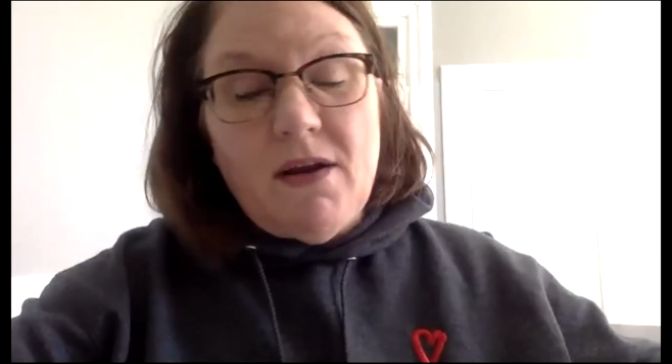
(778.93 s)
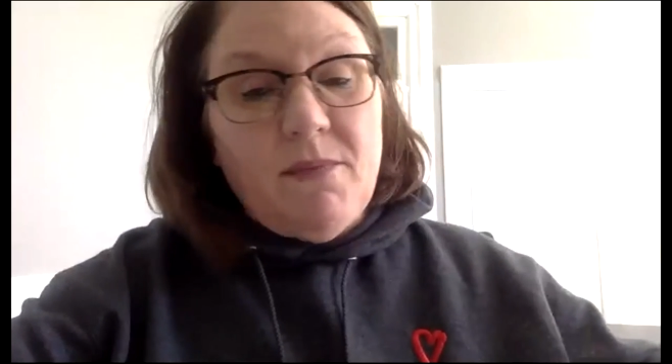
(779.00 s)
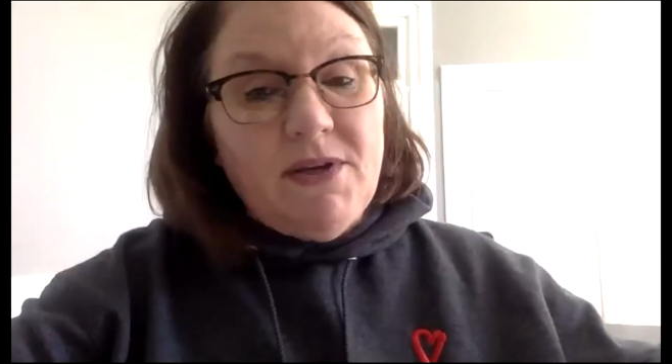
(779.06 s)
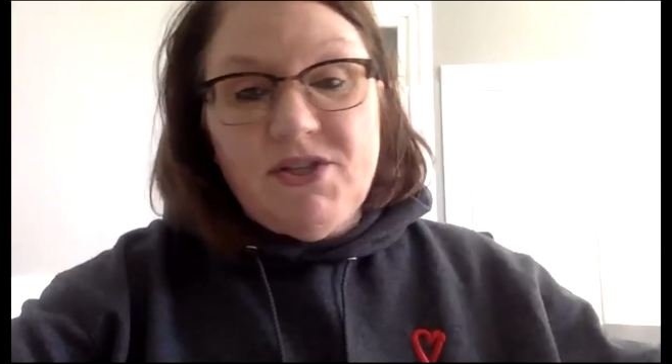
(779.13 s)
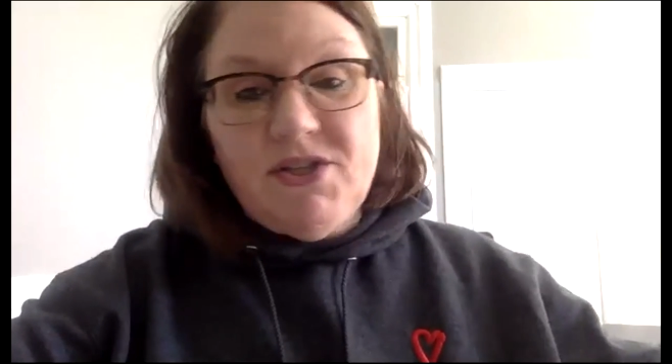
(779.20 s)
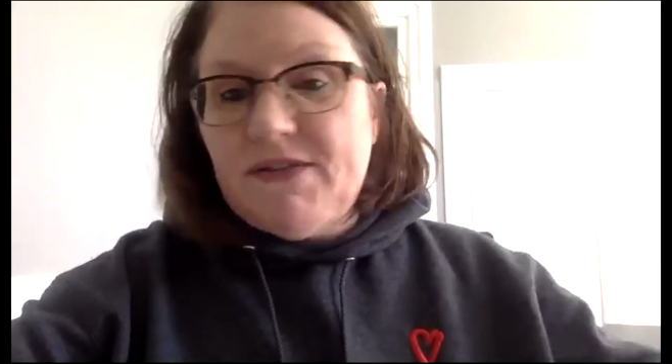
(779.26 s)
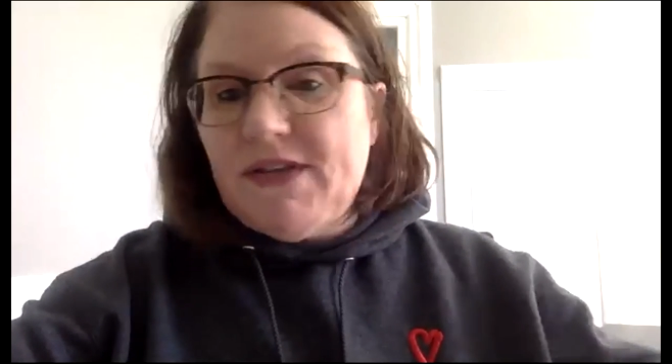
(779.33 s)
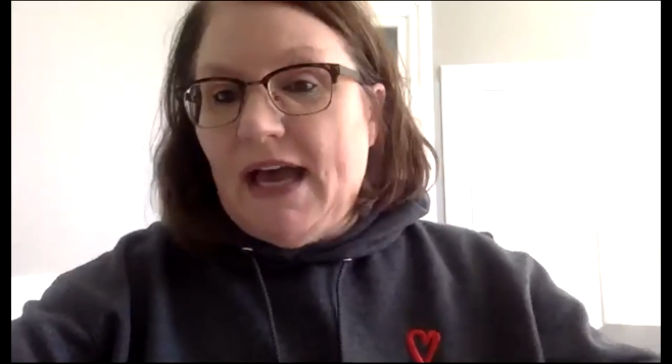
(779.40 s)
and we
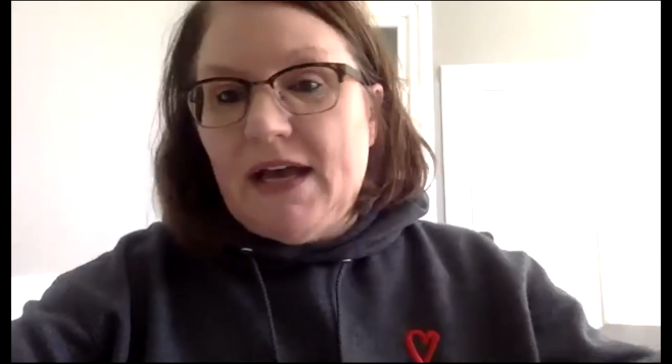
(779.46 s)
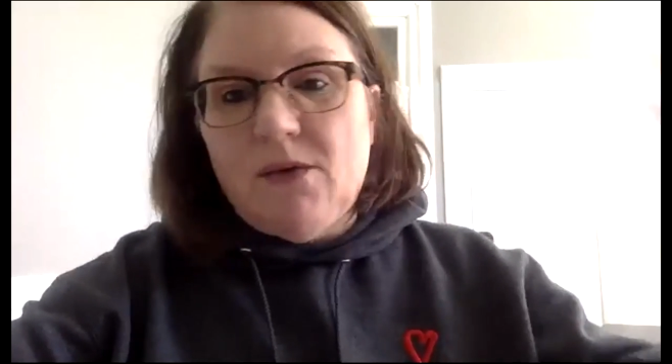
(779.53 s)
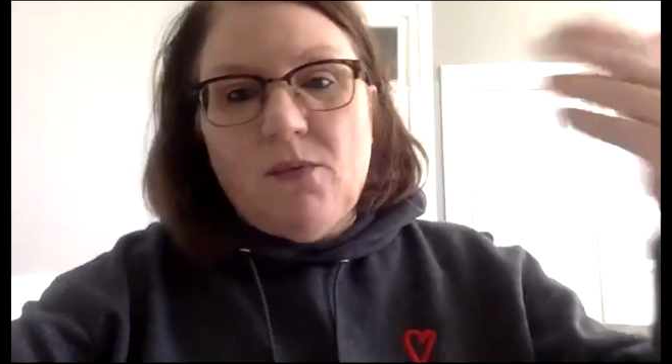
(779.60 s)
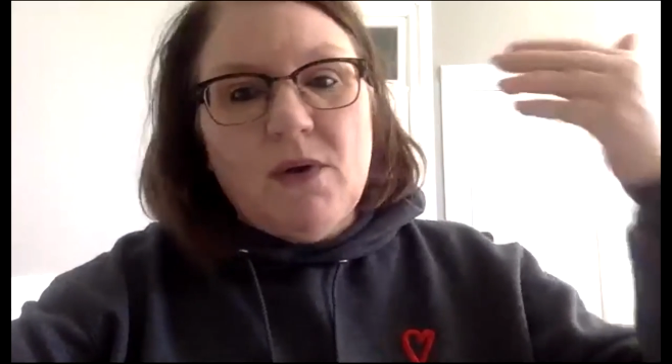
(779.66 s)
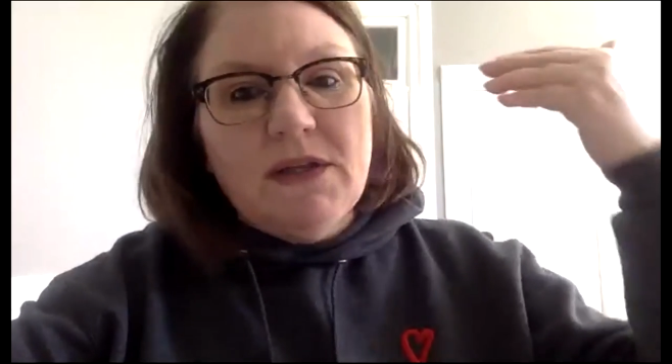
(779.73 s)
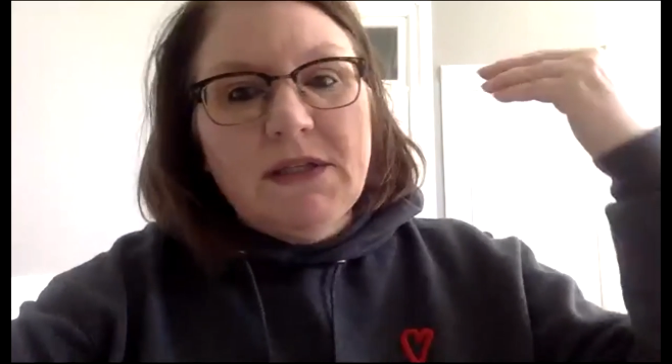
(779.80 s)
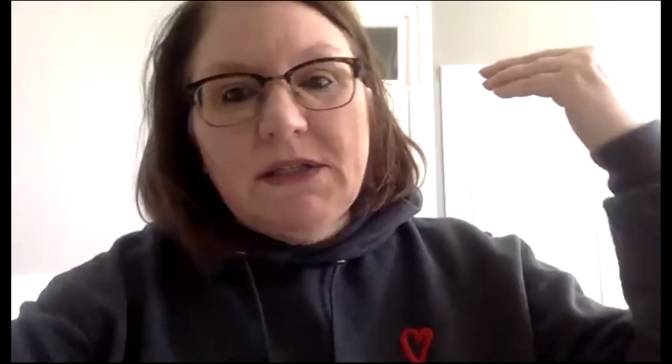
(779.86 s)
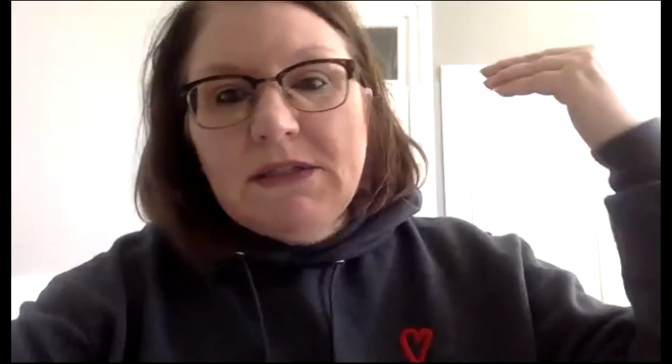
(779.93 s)
just added
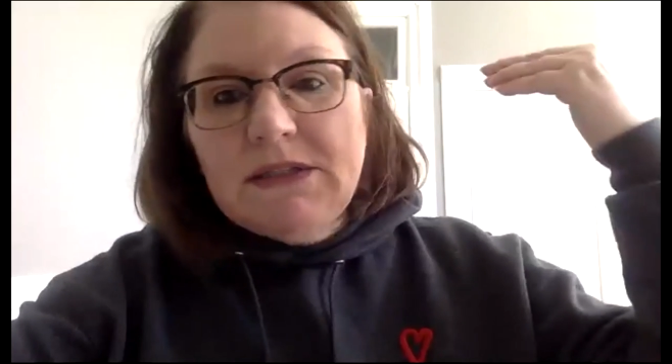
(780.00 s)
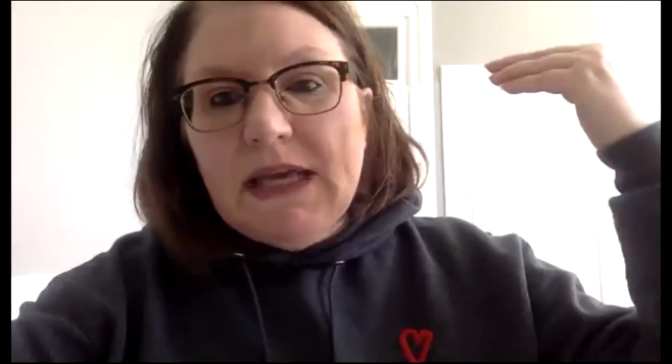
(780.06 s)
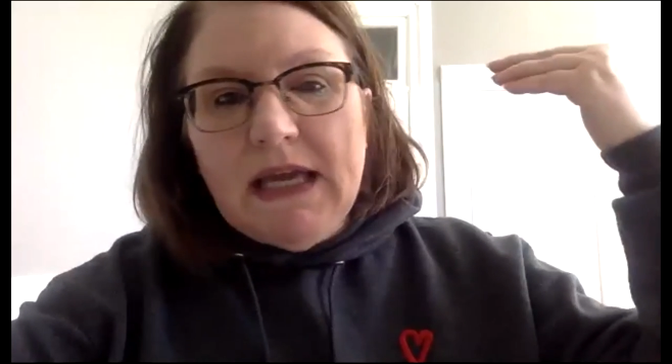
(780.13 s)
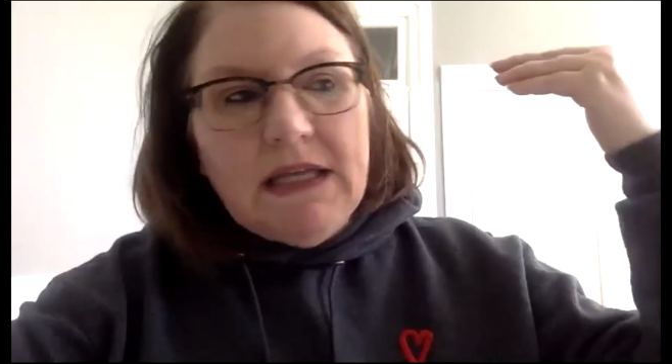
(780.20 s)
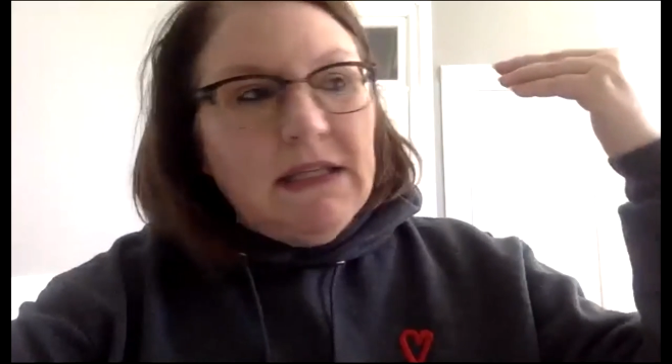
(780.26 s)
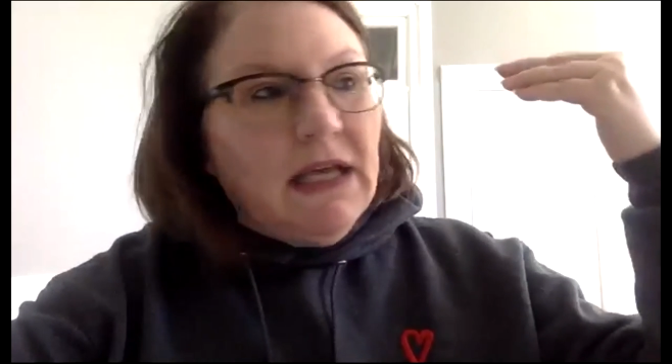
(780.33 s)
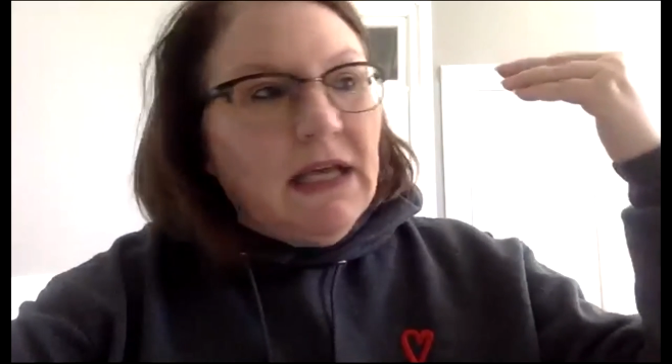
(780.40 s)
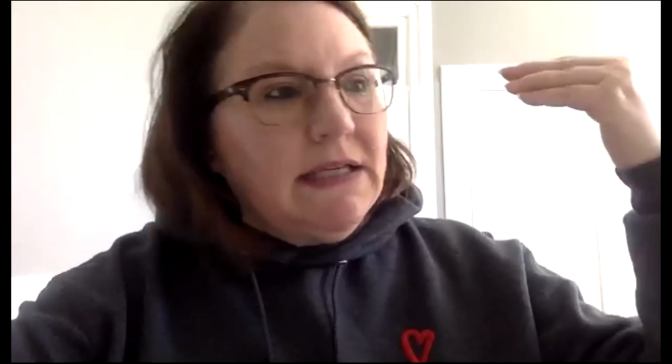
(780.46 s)
one little
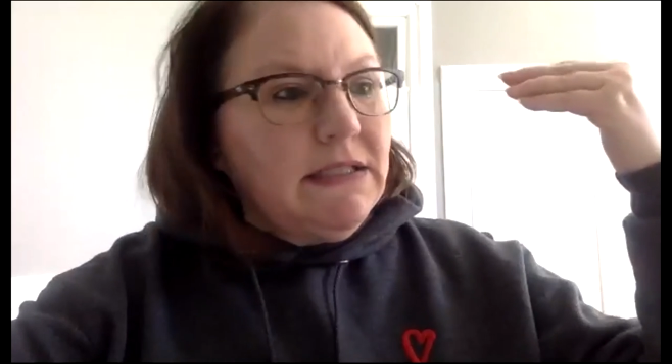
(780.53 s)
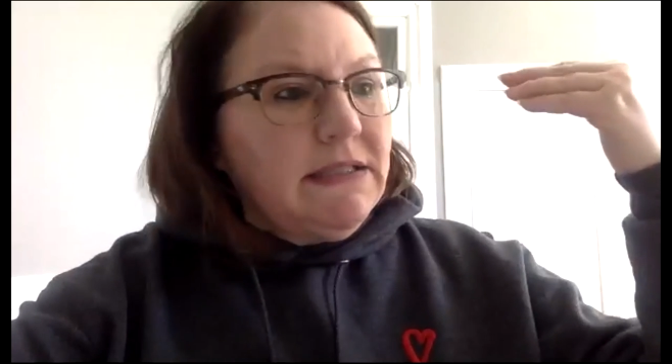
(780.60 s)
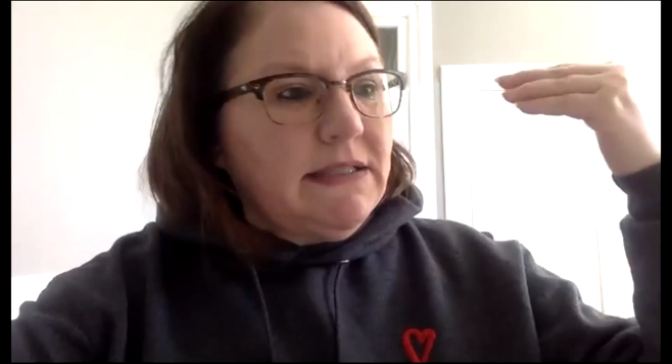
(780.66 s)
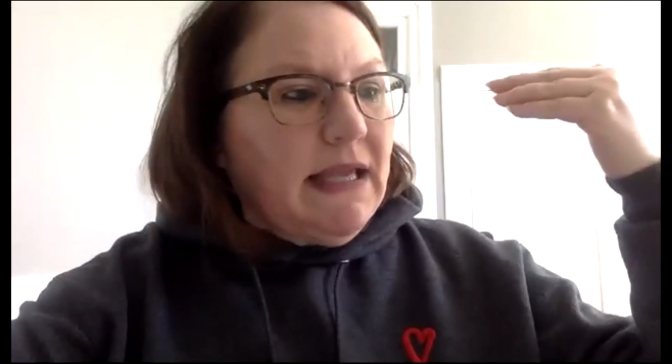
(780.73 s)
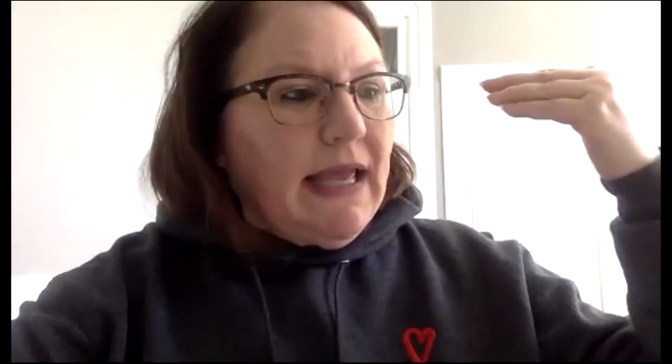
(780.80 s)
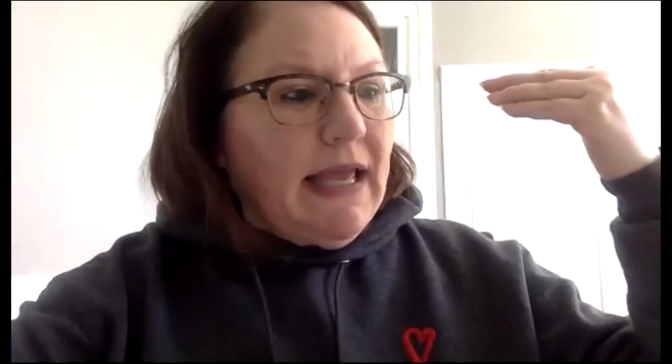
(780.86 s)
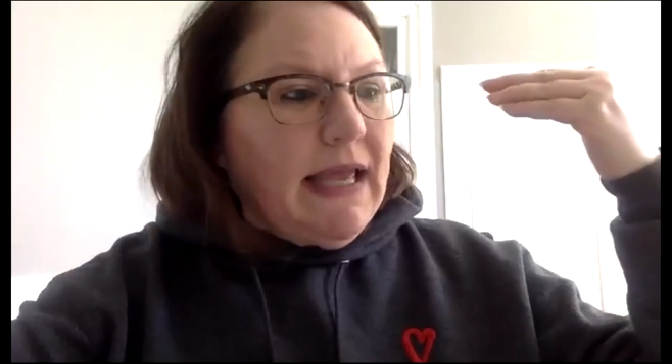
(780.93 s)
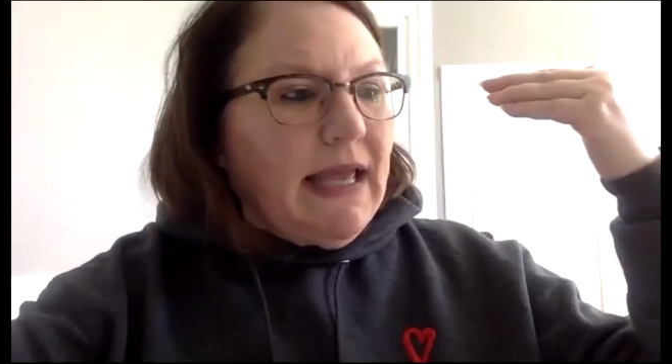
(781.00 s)
tagline to
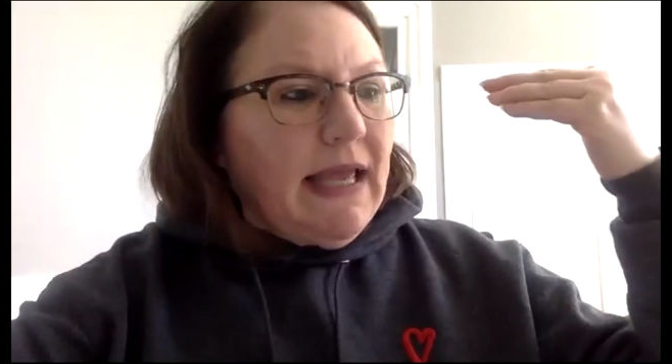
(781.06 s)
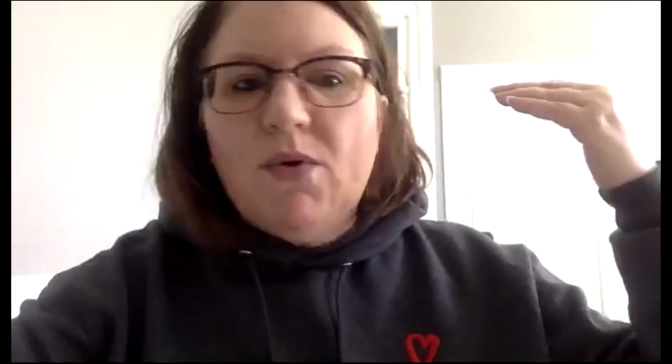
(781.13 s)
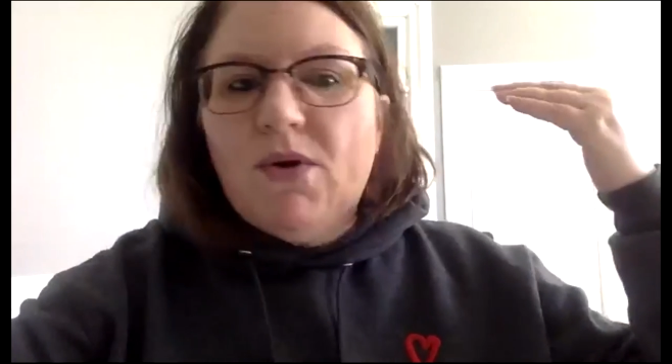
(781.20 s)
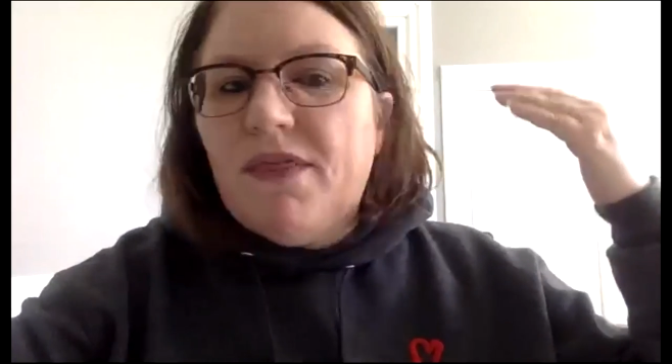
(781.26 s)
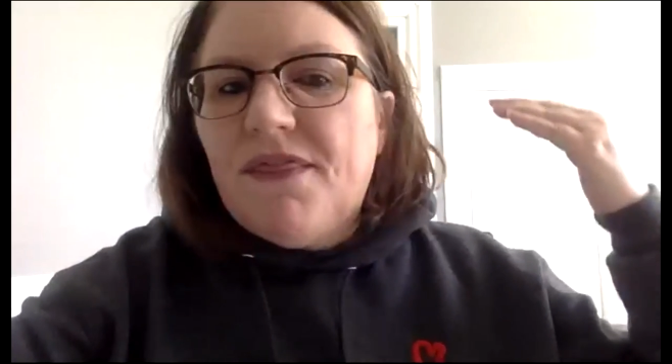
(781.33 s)
say, hey, we're